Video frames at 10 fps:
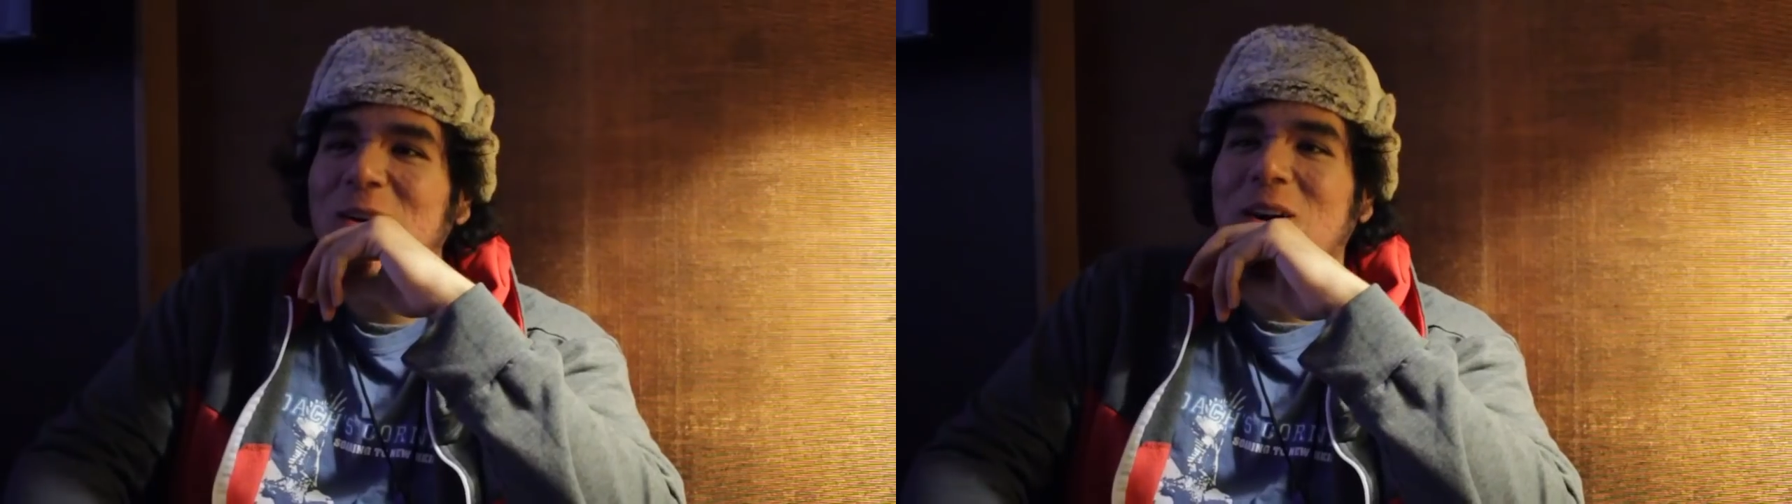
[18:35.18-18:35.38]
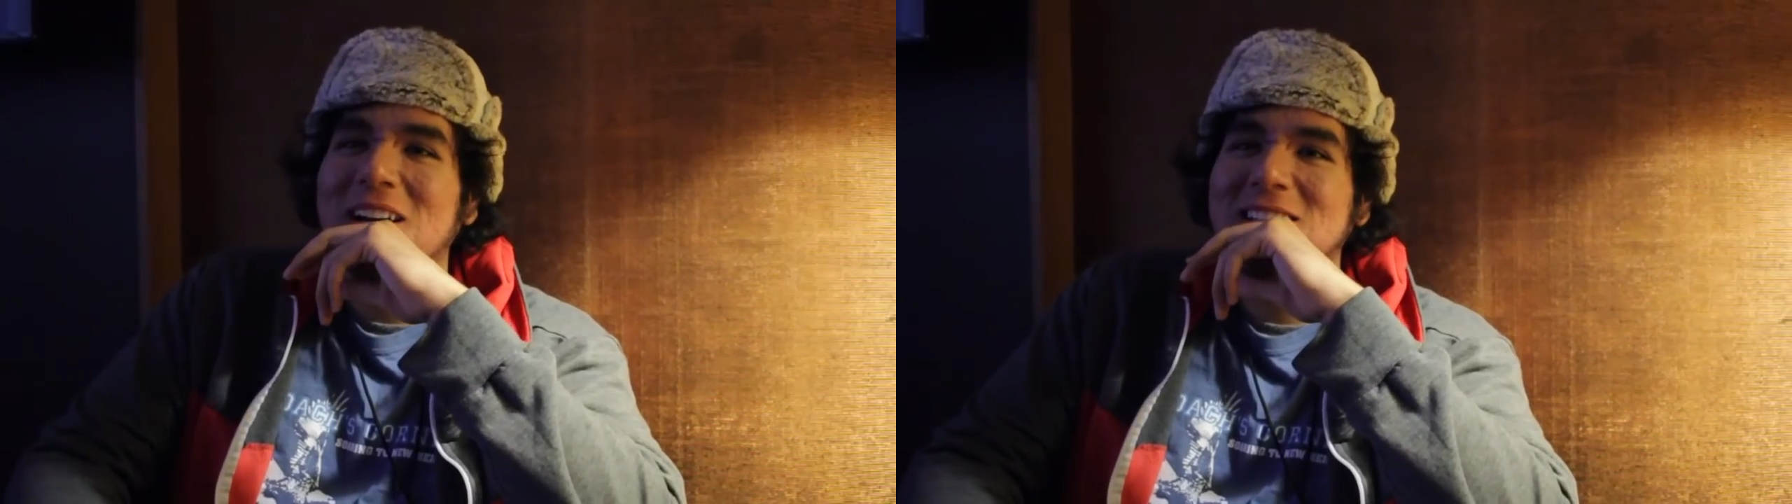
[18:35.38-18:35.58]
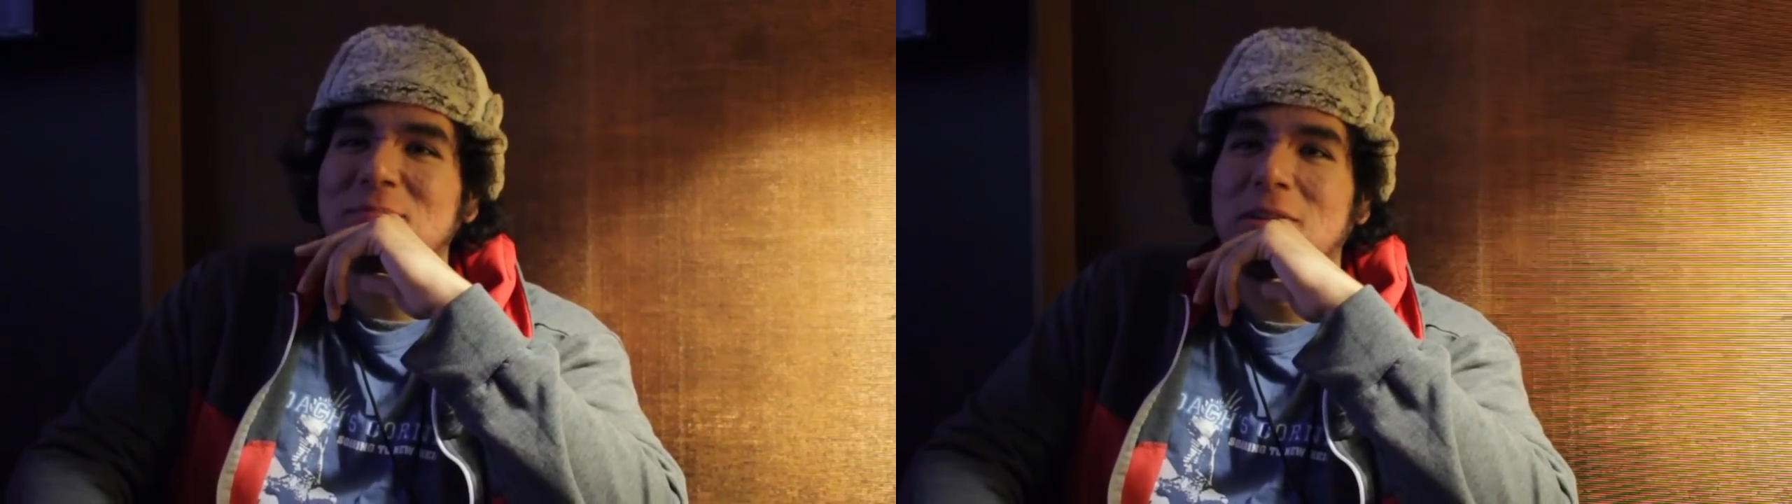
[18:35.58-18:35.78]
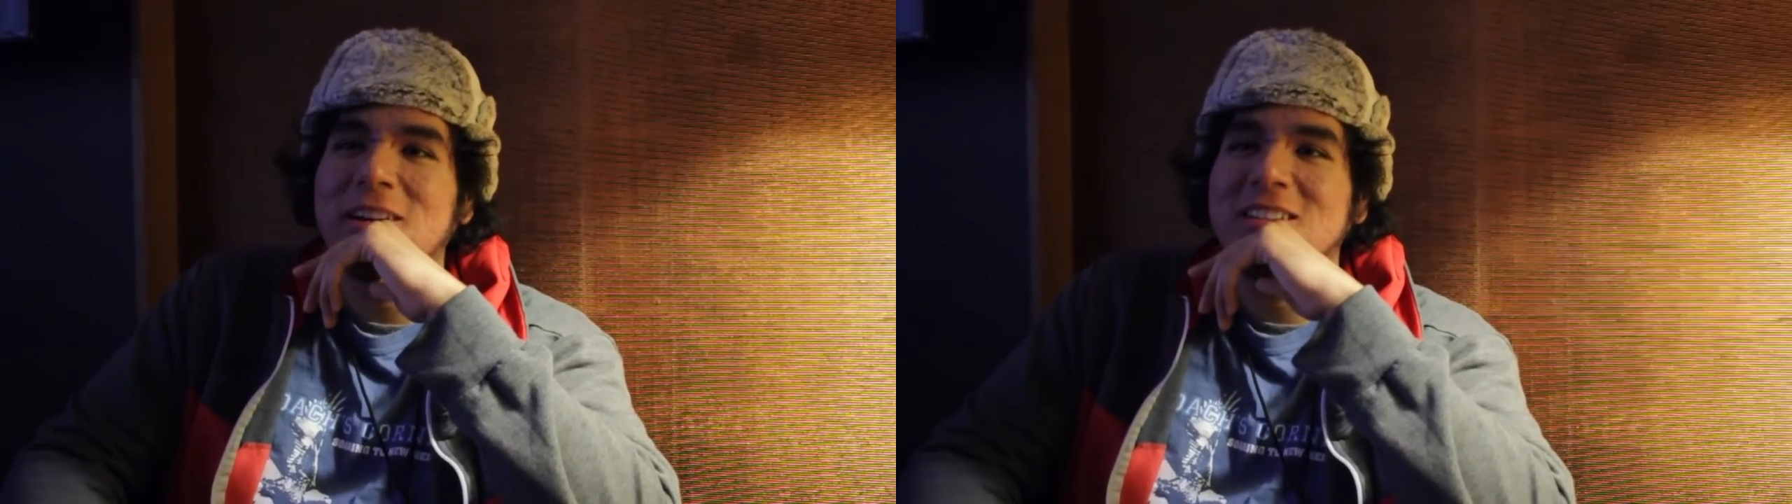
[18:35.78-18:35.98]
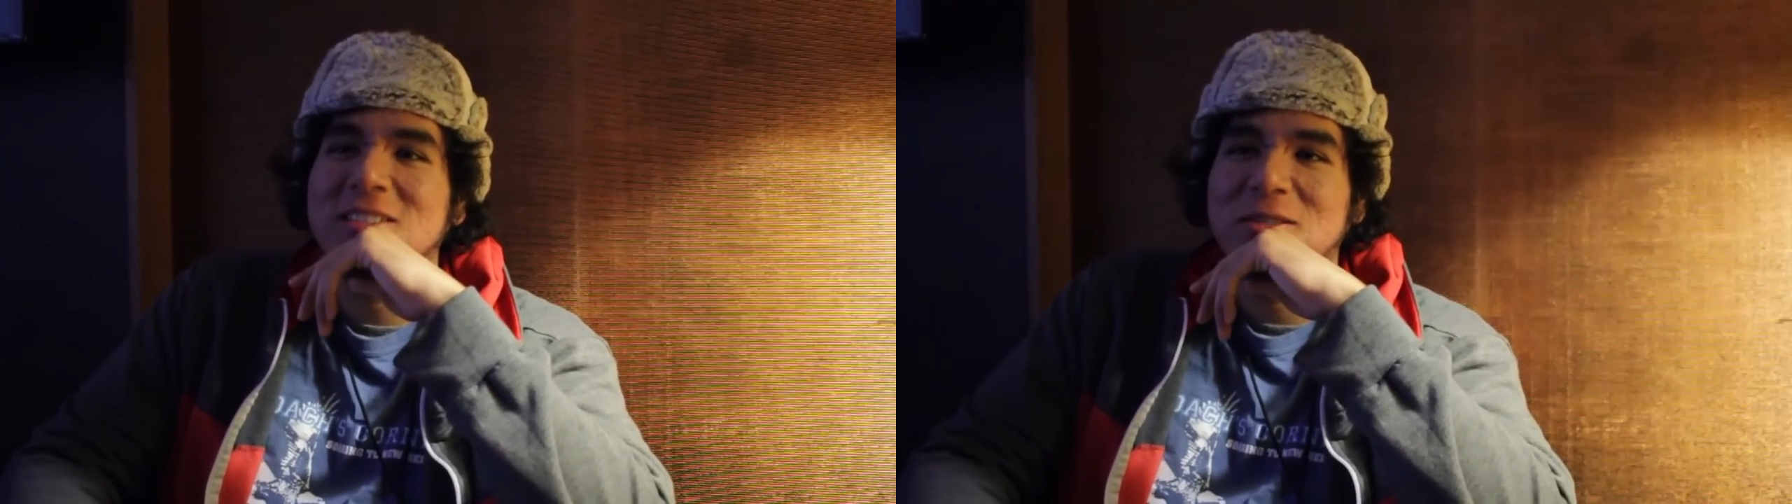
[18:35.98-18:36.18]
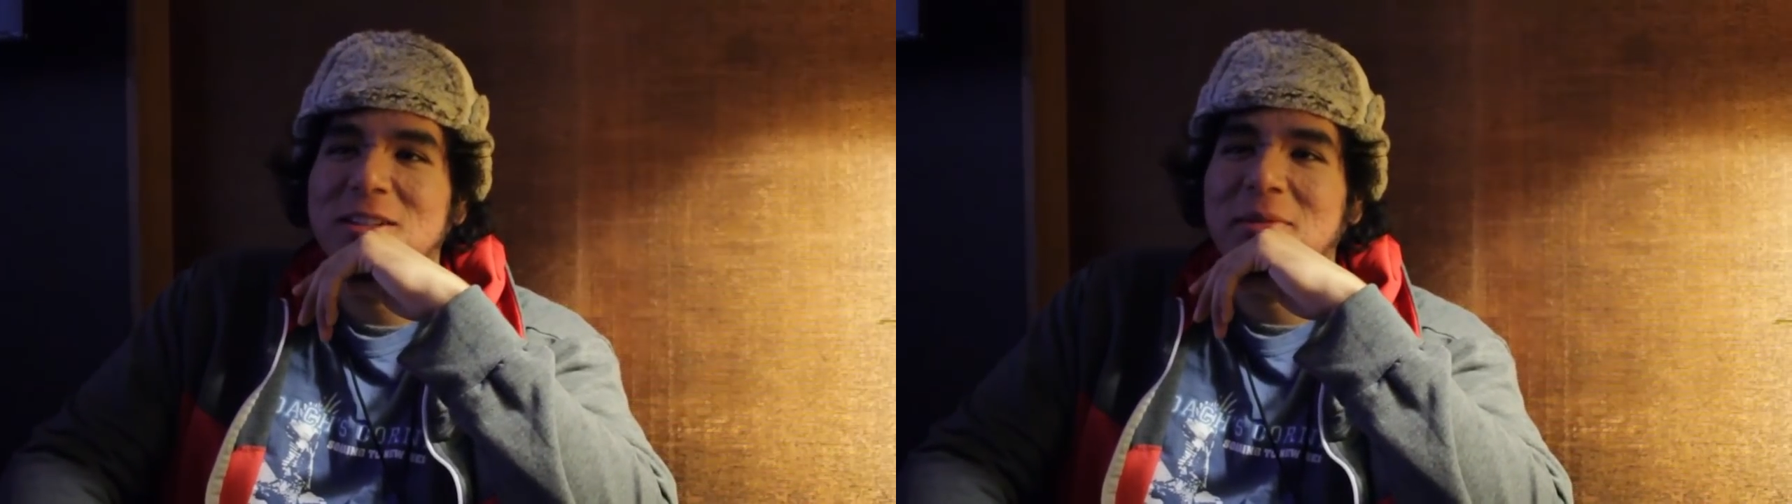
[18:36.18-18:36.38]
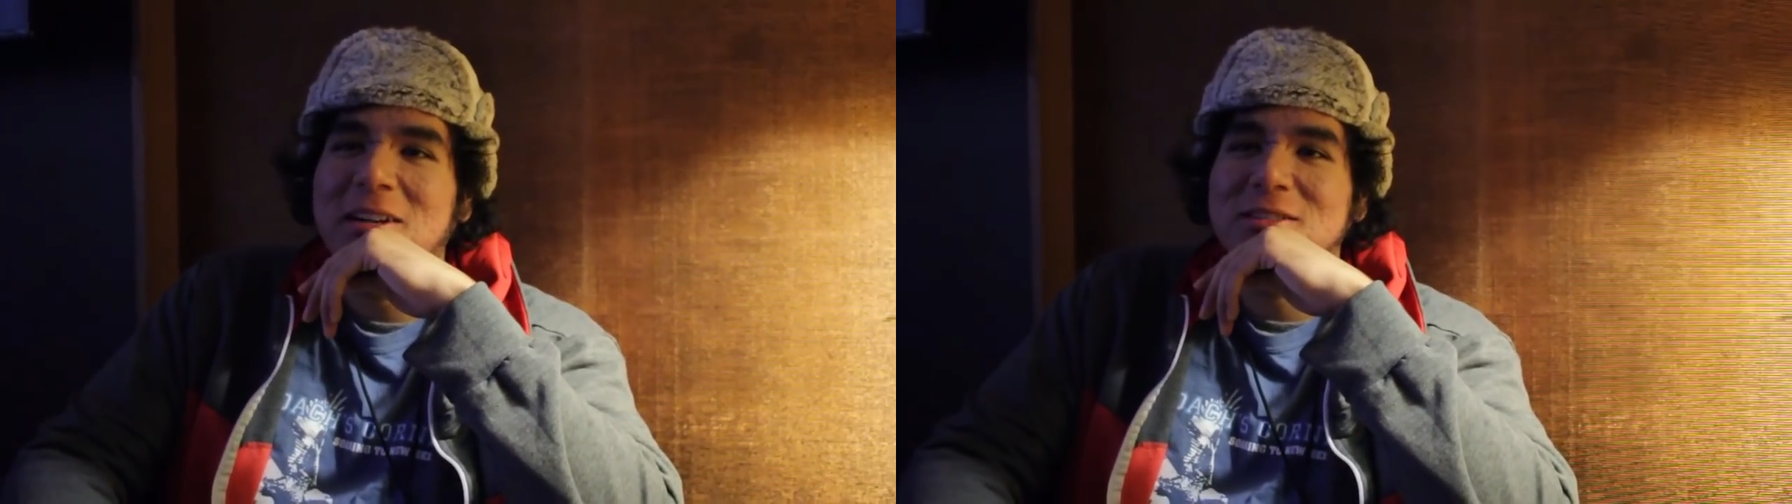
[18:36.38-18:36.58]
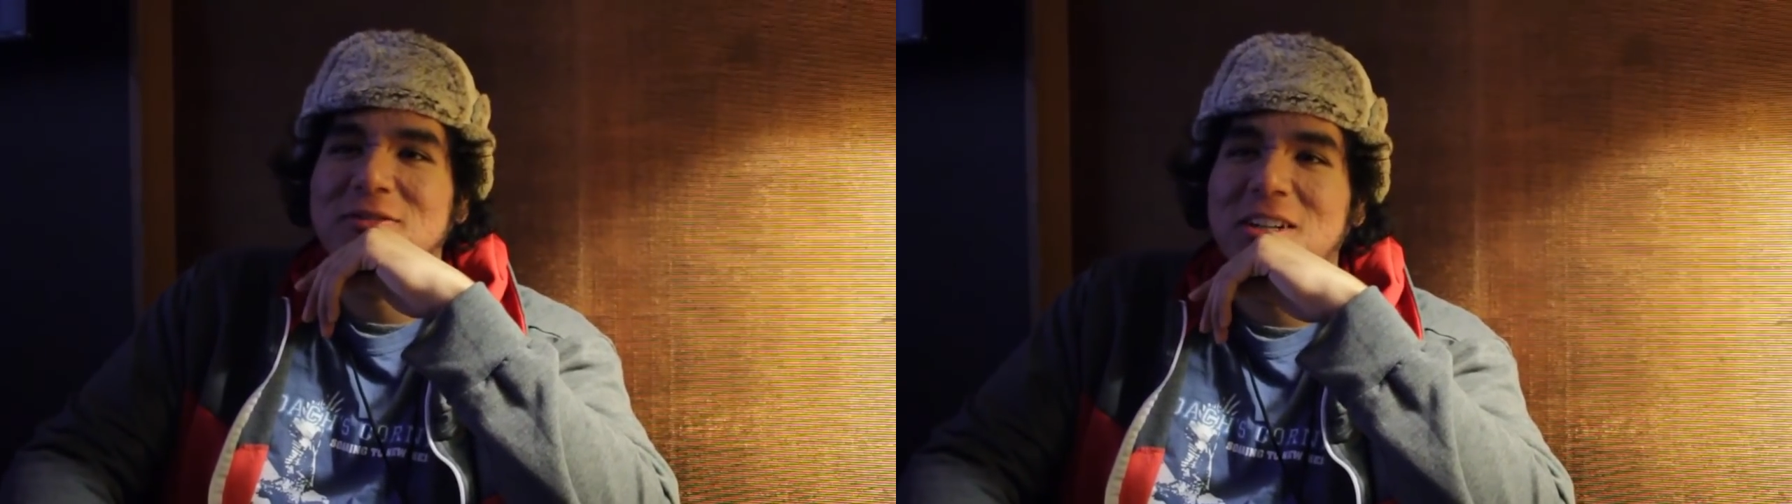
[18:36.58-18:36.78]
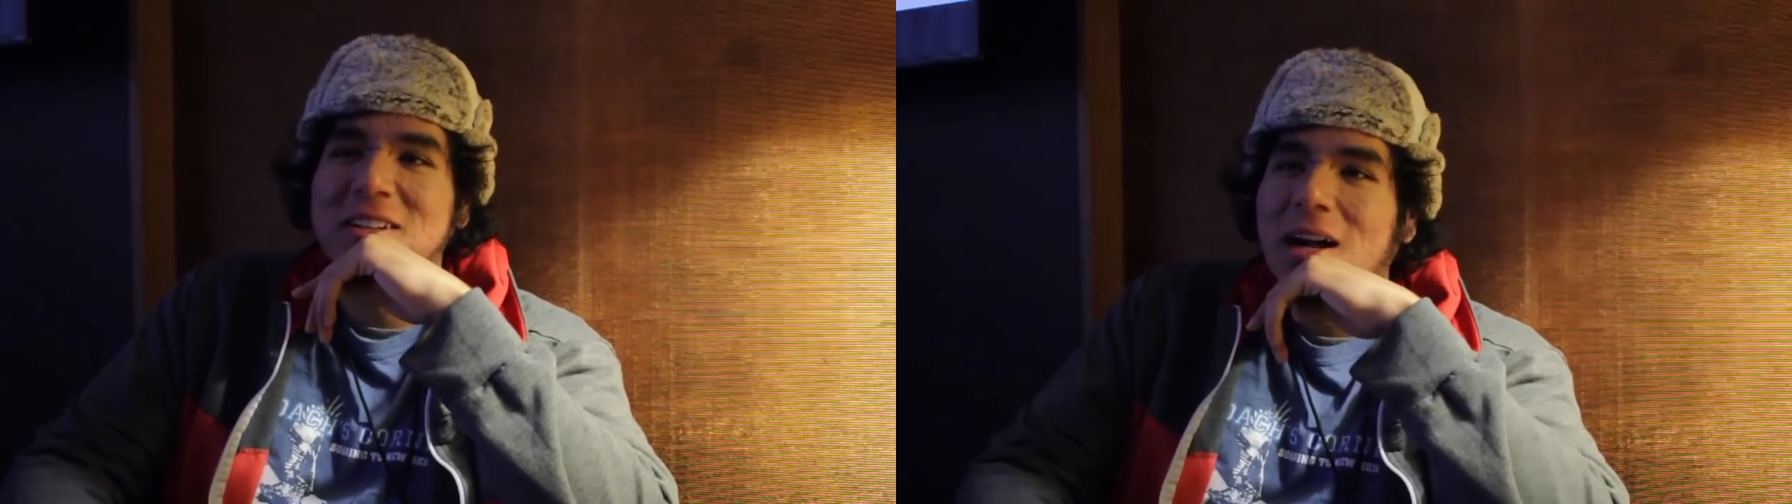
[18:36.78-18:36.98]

Oh, I did play on stream. That was fun.